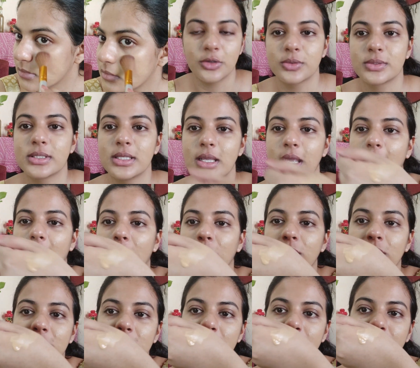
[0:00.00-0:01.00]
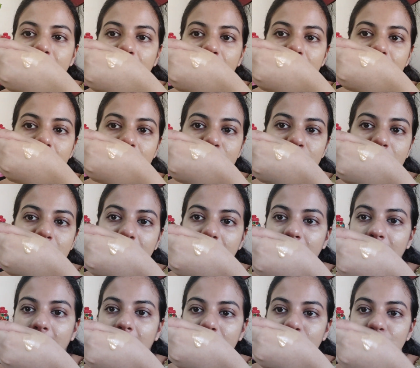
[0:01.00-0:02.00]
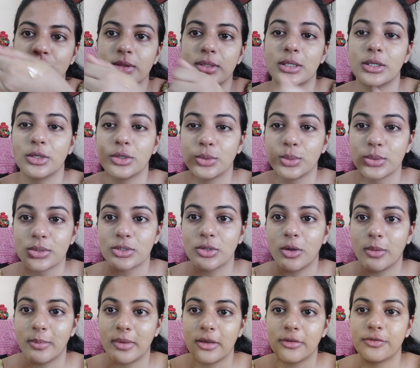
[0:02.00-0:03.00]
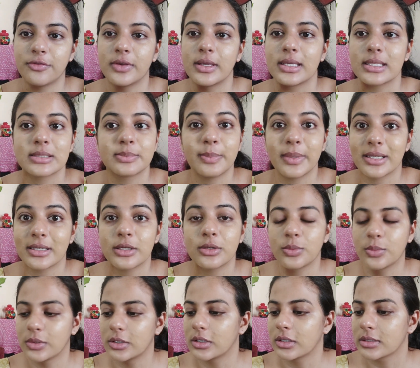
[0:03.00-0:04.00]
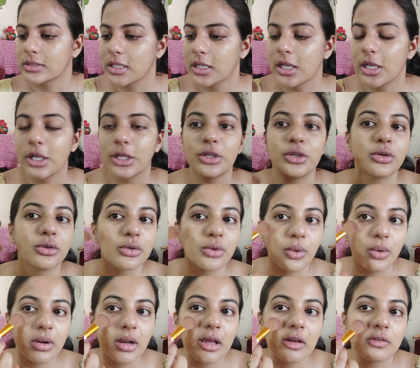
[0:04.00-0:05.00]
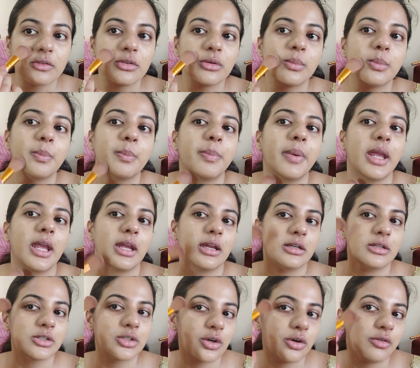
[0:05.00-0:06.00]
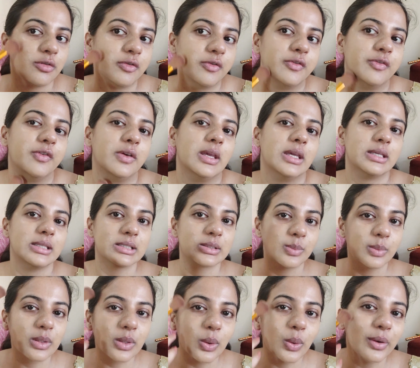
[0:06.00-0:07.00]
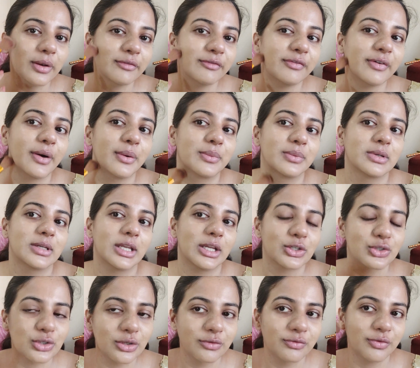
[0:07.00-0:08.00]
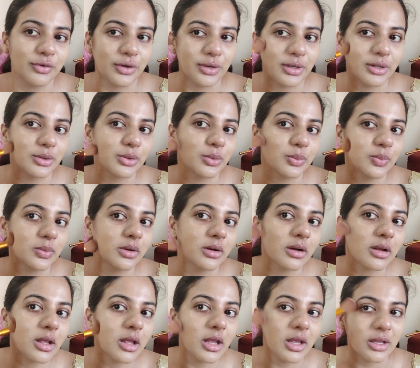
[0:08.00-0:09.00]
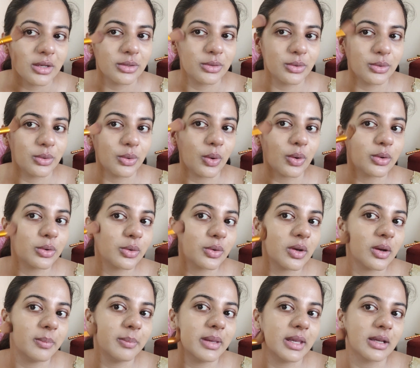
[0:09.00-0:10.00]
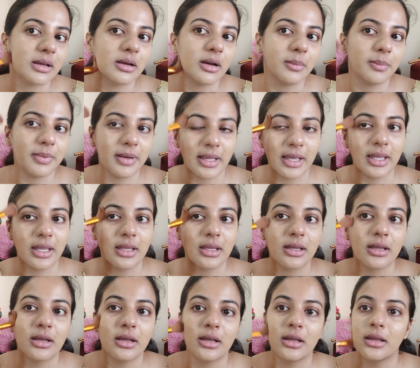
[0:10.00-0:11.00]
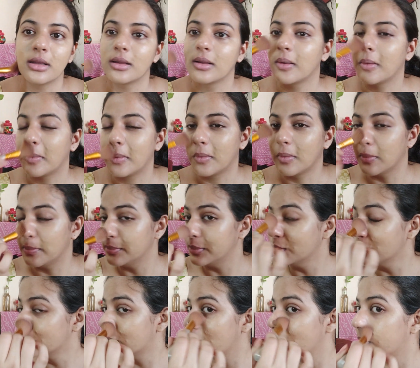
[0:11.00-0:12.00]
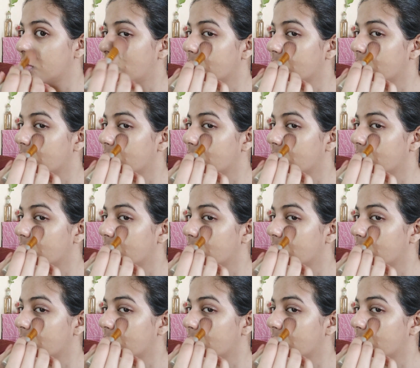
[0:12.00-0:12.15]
You see how little foundation I've actually used on my face, but it works. You don't have to paint your face with the whole foundation for it to work. Do not do your makeup like beauty